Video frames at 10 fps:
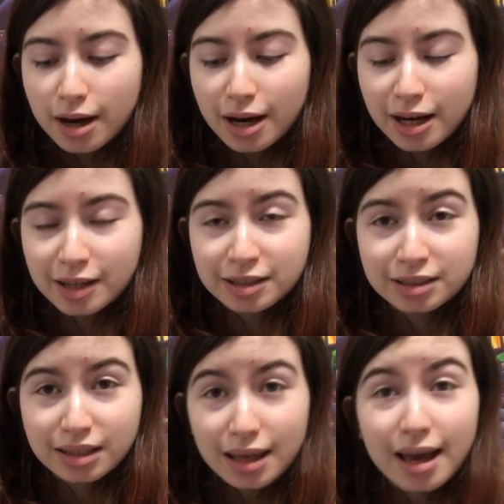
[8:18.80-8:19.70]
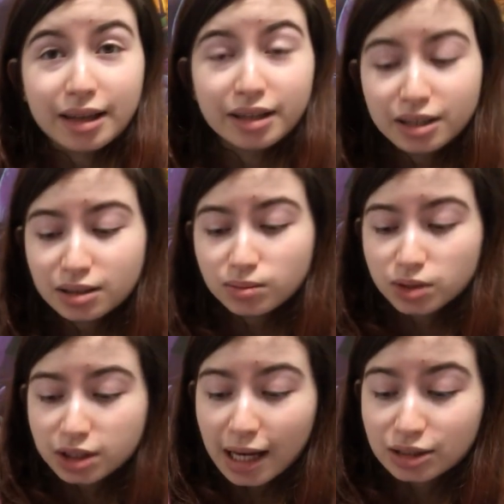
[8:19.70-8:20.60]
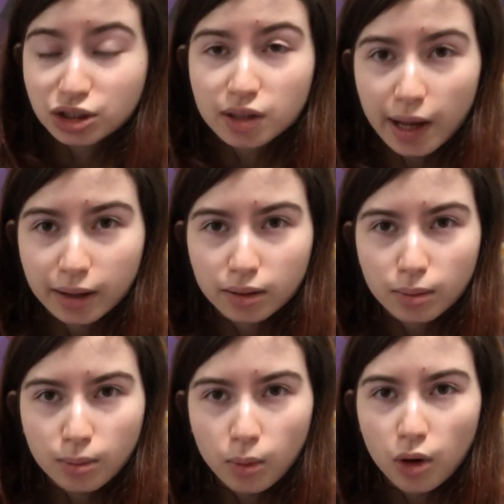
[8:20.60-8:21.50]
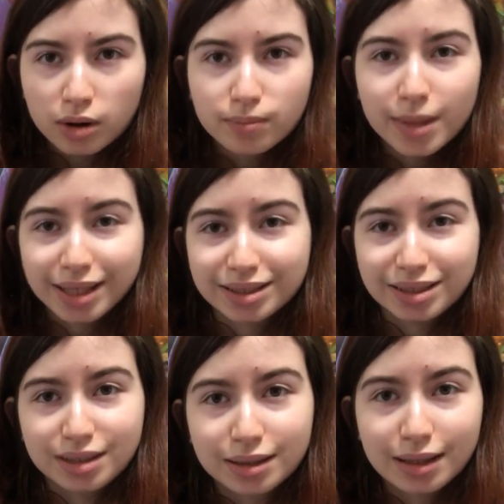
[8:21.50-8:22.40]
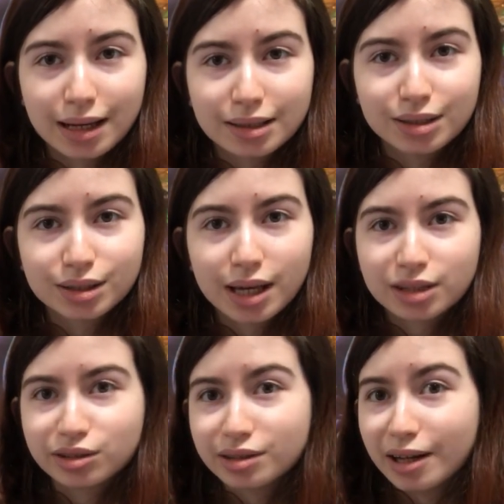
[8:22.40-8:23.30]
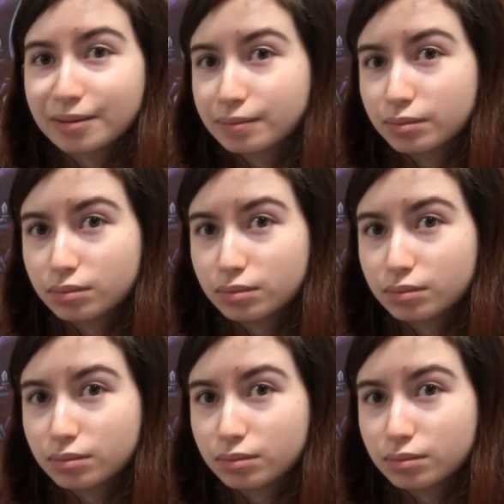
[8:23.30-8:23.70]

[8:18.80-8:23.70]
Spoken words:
And and his sketch is like more messy than that. His sketch is like,